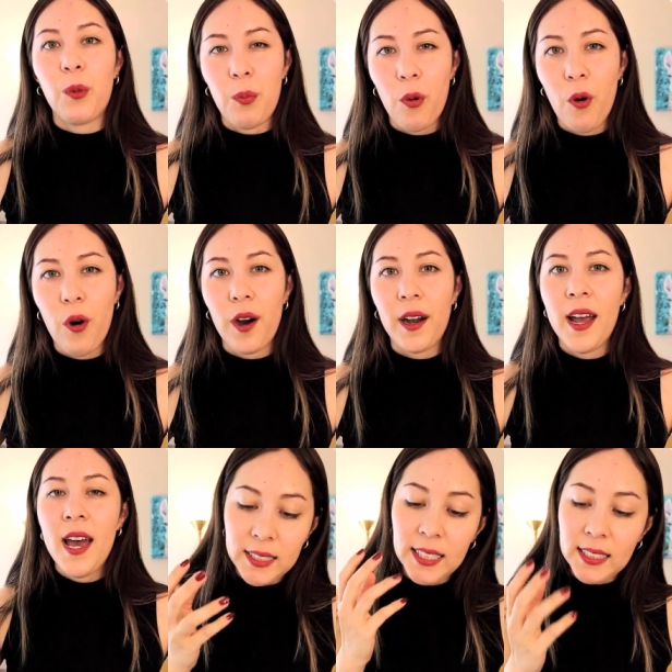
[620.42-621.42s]

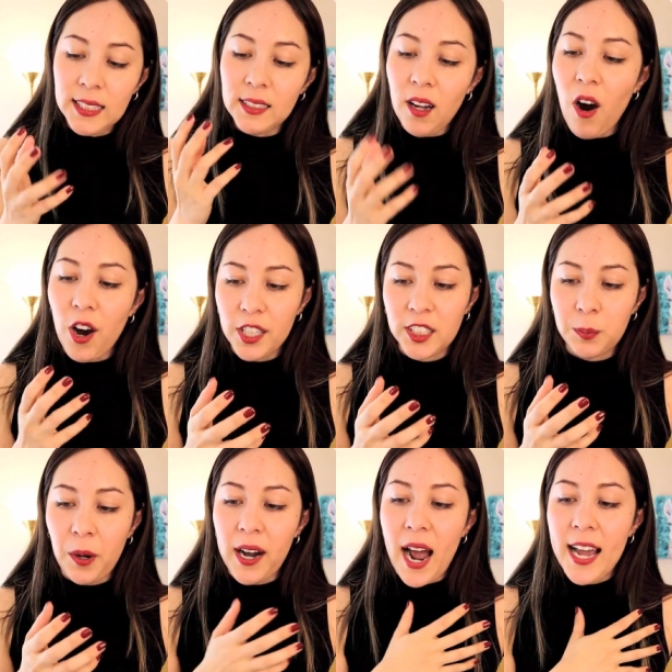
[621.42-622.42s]
rapport. This is the
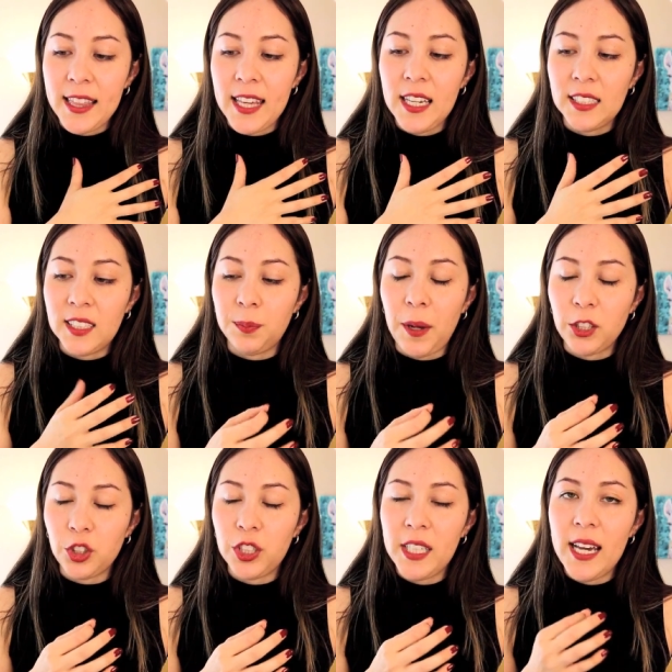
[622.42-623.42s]
hardest part, I think,
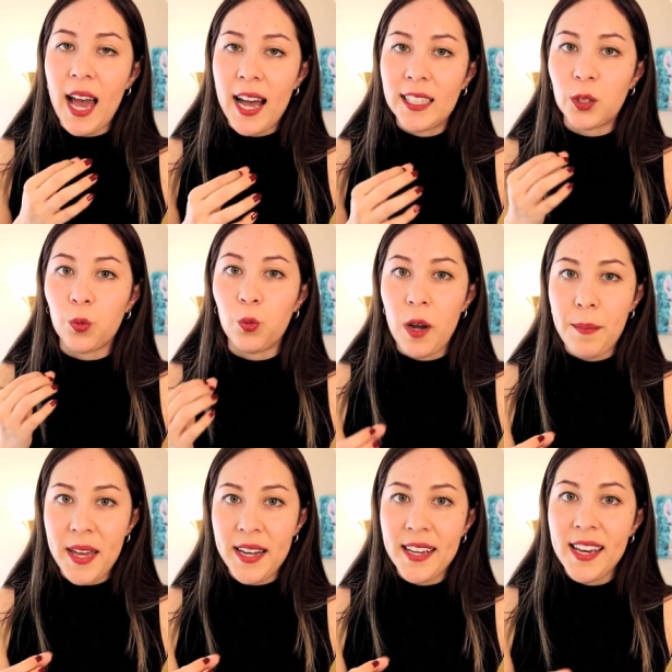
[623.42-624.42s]
especially as
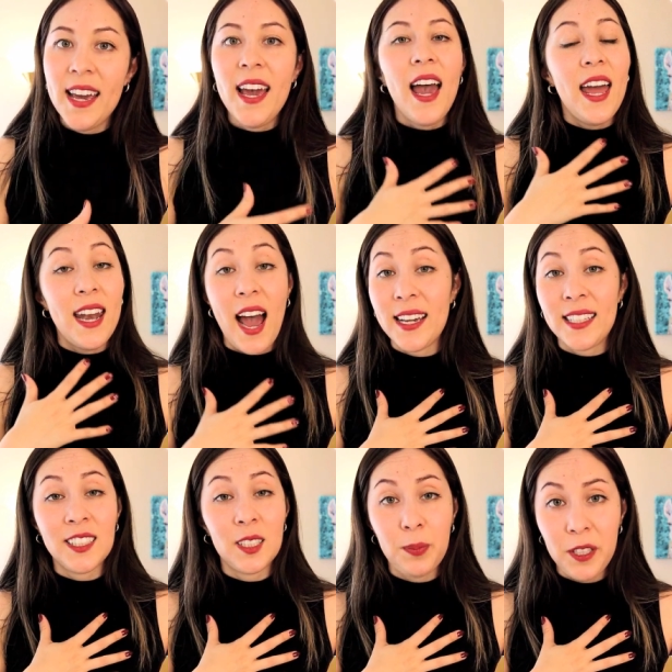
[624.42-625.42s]
women, and I
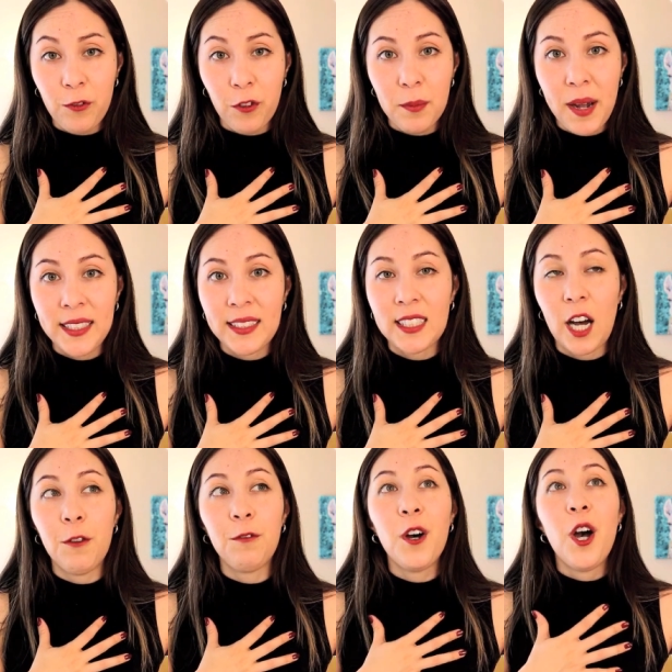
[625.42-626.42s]
can speak for
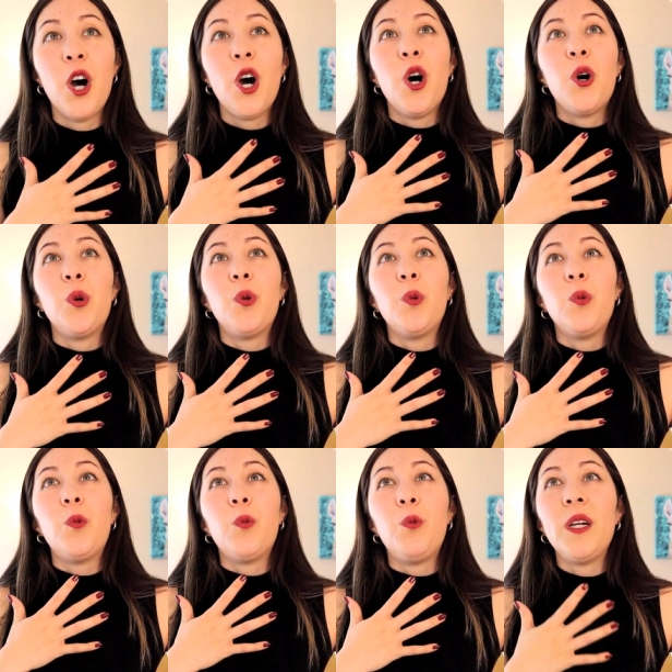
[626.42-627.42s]
myself.
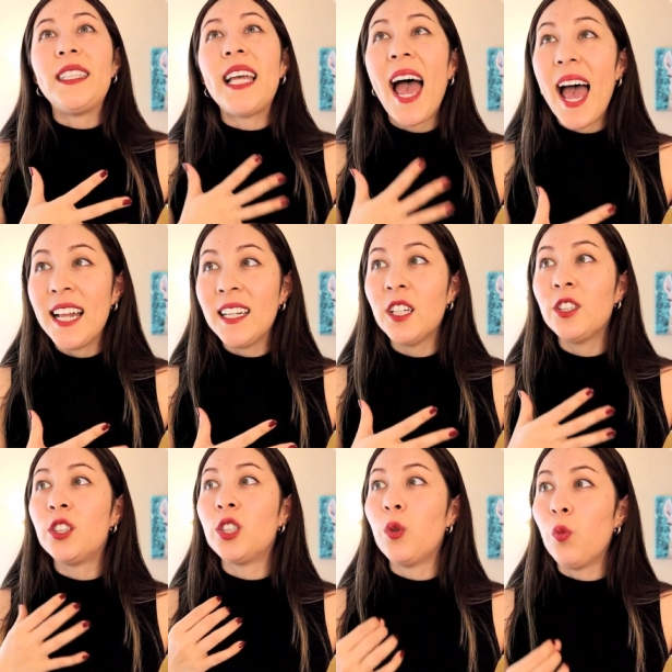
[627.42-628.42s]
We
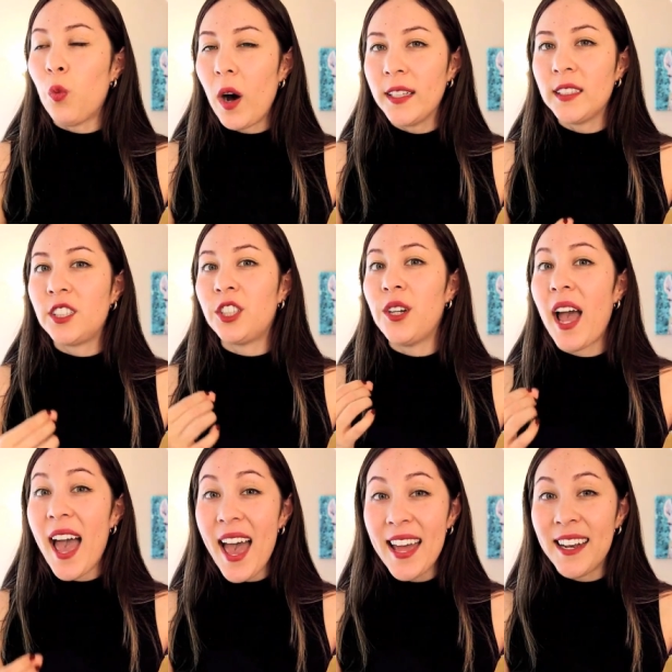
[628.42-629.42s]
tend to want
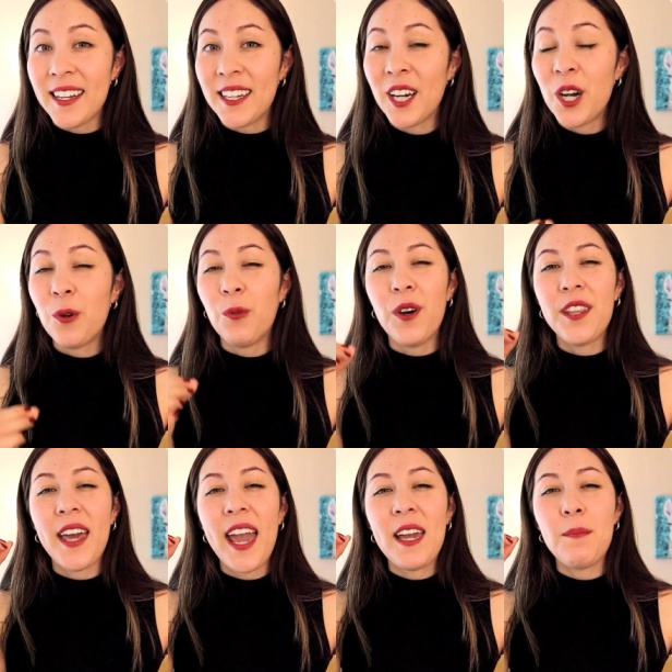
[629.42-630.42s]
to end
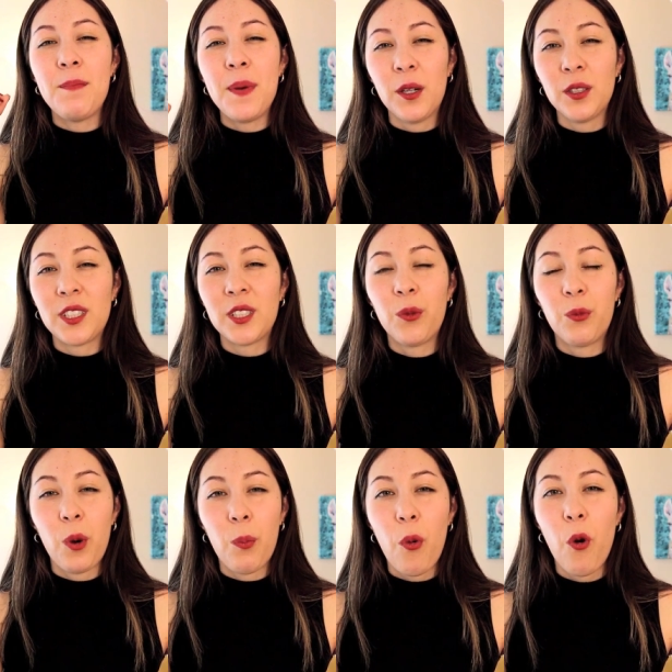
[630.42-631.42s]
with a built
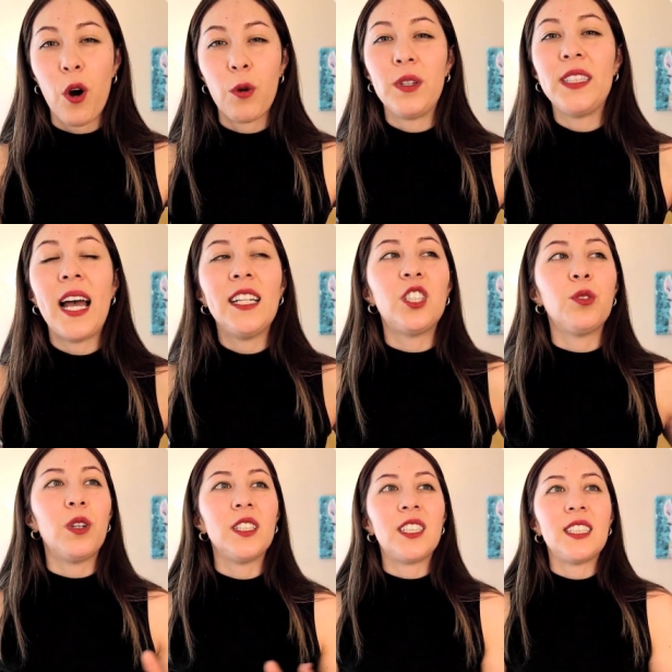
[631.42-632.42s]
rapport. We tend
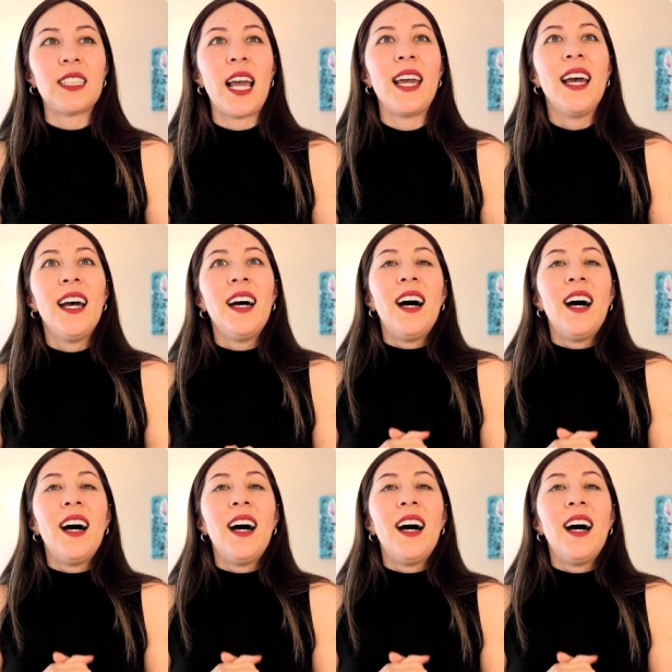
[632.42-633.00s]
to want to say,